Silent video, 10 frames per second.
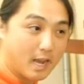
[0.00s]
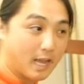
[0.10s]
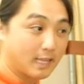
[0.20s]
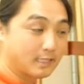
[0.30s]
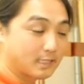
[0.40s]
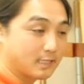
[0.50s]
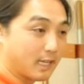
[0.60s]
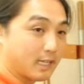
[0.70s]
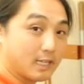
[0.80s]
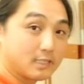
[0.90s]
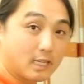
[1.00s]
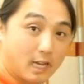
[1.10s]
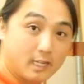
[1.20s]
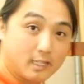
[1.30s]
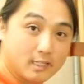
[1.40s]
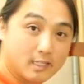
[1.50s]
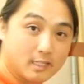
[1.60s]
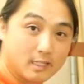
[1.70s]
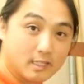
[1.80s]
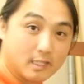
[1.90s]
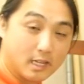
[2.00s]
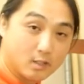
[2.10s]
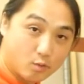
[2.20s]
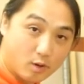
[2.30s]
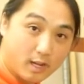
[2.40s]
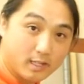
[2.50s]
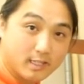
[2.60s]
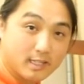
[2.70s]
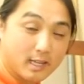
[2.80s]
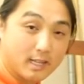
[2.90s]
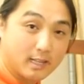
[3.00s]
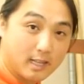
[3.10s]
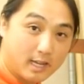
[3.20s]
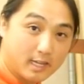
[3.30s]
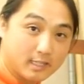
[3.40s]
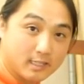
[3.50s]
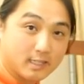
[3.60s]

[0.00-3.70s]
I like to say, hit tight, hit right, hit light,